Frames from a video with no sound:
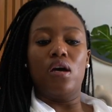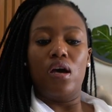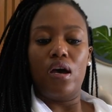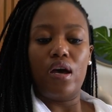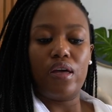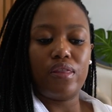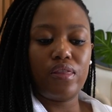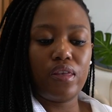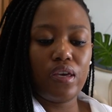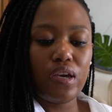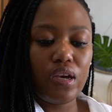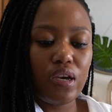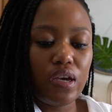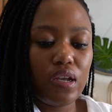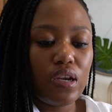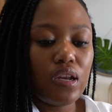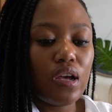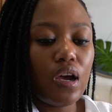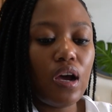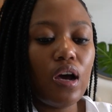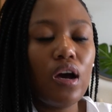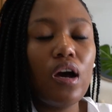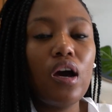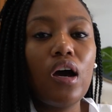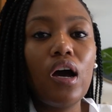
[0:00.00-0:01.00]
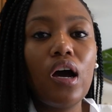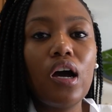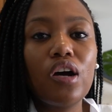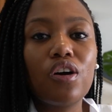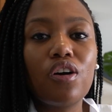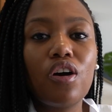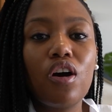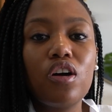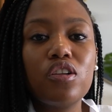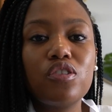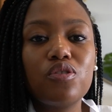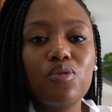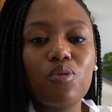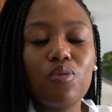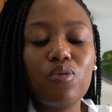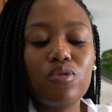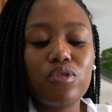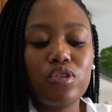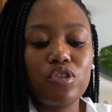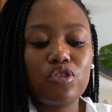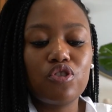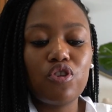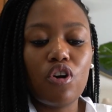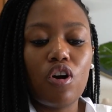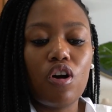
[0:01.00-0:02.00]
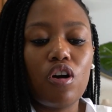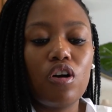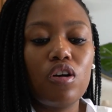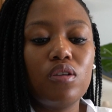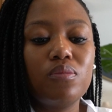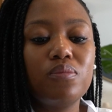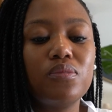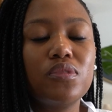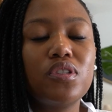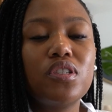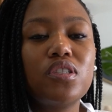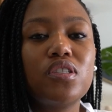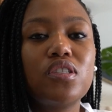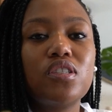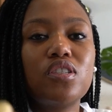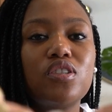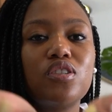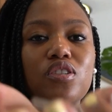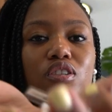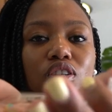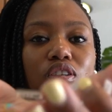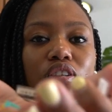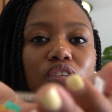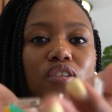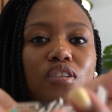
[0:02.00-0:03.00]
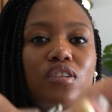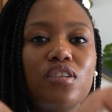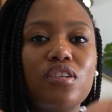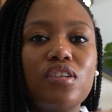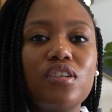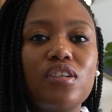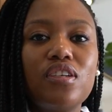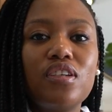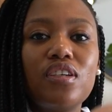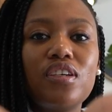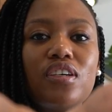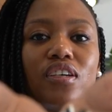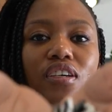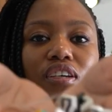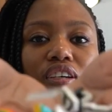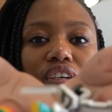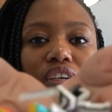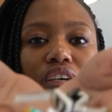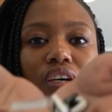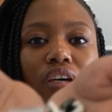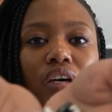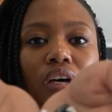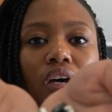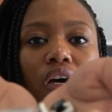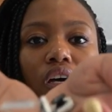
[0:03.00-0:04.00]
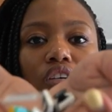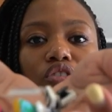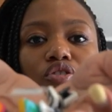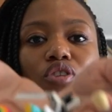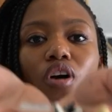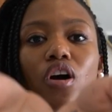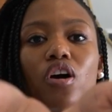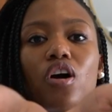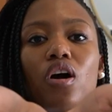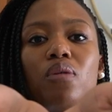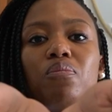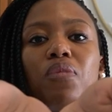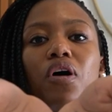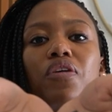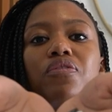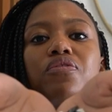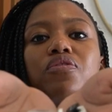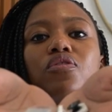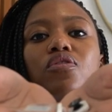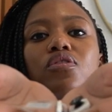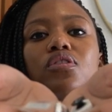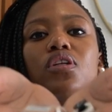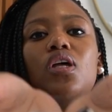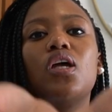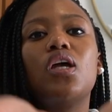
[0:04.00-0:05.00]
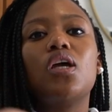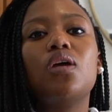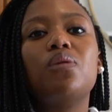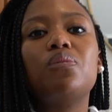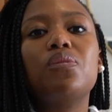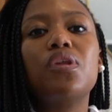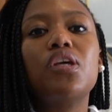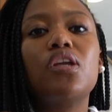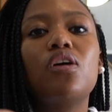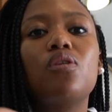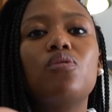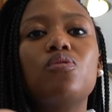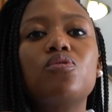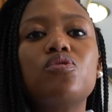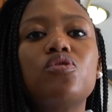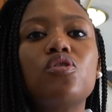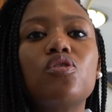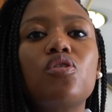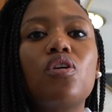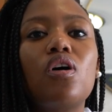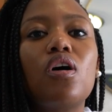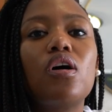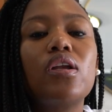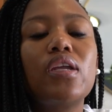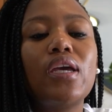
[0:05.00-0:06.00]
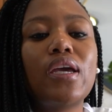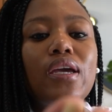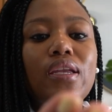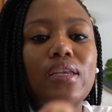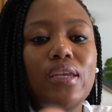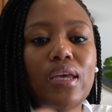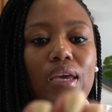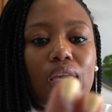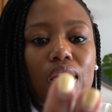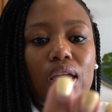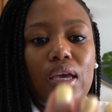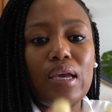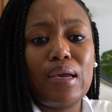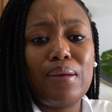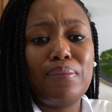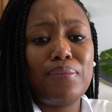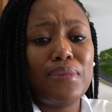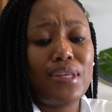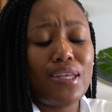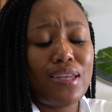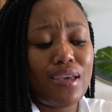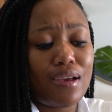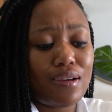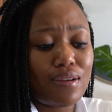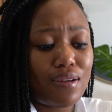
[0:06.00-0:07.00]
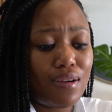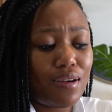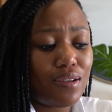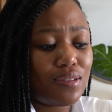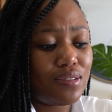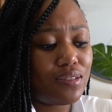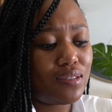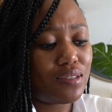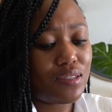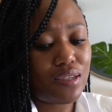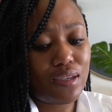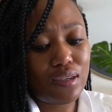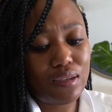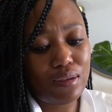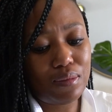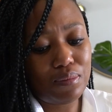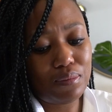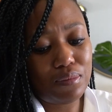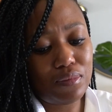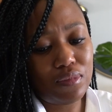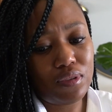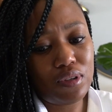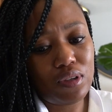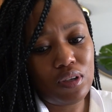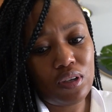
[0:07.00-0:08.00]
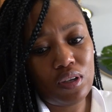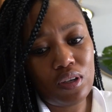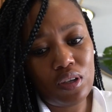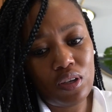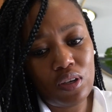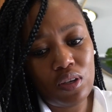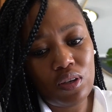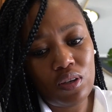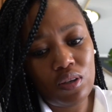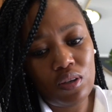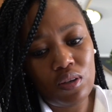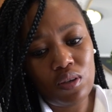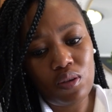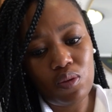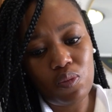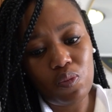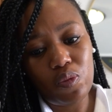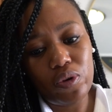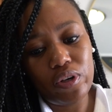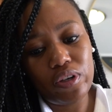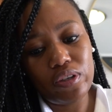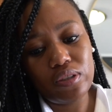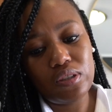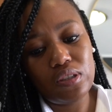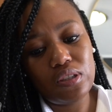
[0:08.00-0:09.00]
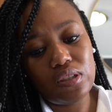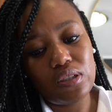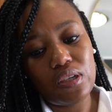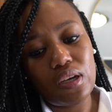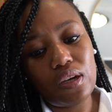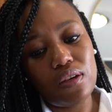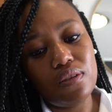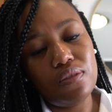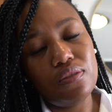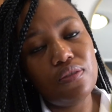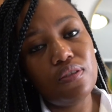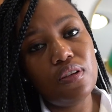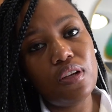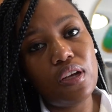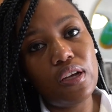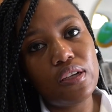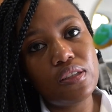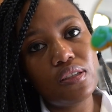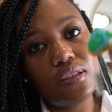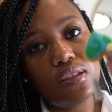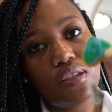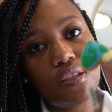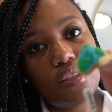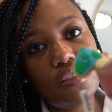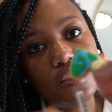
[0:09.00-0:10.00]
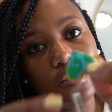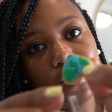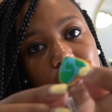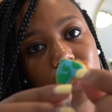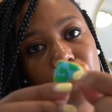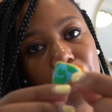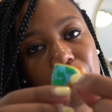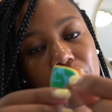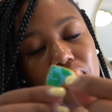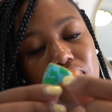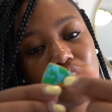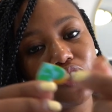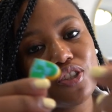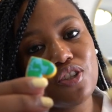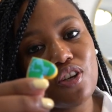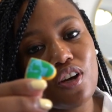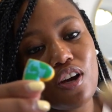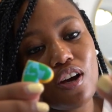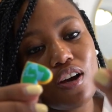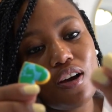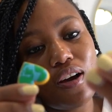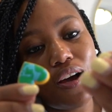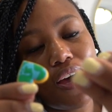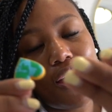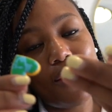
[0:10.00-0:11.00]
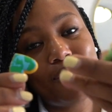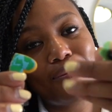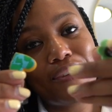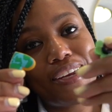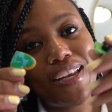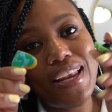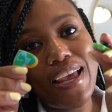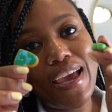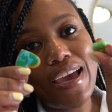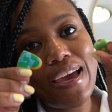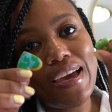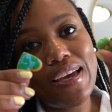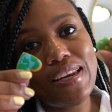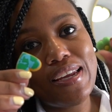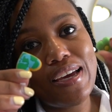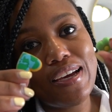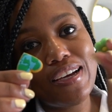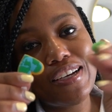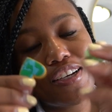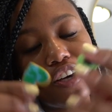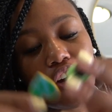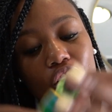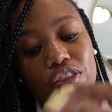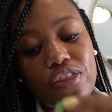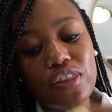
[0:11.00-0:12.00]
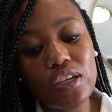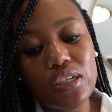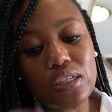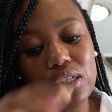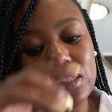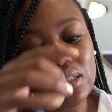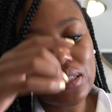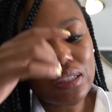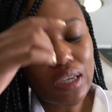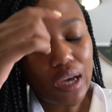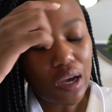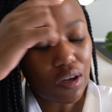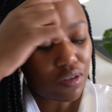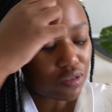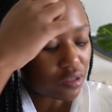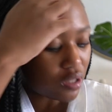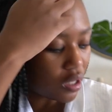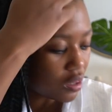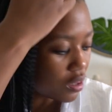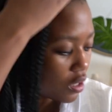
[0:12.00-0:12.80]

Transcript: And then I got all the charms. So I got my full name, then I also got NM, then I got some weird stuff like this. But yeah, I'm glad I got the discount.